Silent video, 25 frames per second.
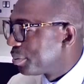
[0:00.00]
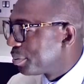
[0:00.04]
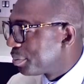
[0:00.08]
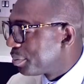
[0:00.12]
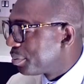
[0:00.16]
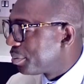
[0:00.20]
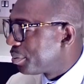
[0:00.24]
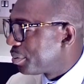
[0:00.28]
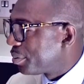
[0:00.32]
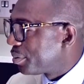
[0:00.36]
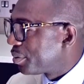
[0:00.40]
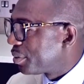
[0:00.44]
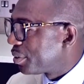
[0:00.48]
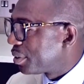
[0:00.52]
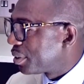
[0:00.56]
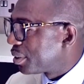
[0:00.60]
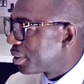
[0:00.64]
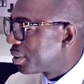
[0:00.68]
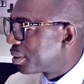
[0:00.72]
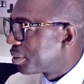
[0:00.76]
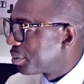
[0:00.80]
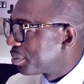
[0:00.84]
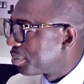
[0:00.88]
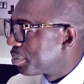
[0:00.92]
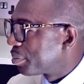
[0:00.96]
everything
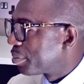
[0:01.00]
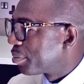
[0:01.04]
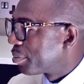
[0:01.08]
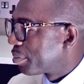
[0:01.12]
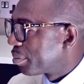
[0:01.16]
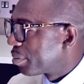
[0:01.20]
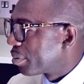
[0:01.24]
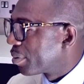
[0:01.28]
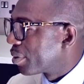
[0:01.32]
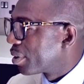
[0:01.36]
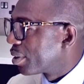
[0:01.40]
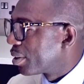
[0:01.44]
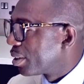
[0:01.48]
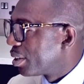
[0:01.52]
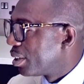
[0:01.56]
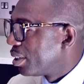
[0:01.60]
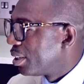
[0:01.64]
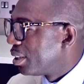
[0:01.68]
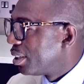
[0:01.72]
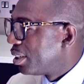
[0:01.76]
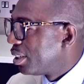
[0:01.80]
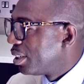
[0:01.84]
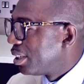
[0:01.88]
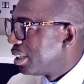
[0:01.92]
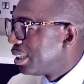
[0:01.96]
is free.
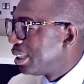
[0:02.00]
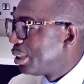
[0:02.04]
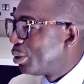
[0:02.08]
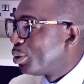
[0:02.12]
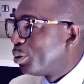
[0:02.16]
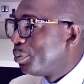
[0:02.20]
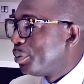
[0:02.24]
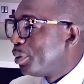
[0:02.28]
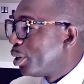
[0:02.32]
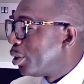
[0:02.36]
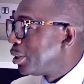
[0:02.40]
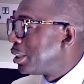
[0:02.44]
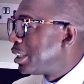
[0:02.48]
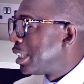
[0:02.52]
And you cannot.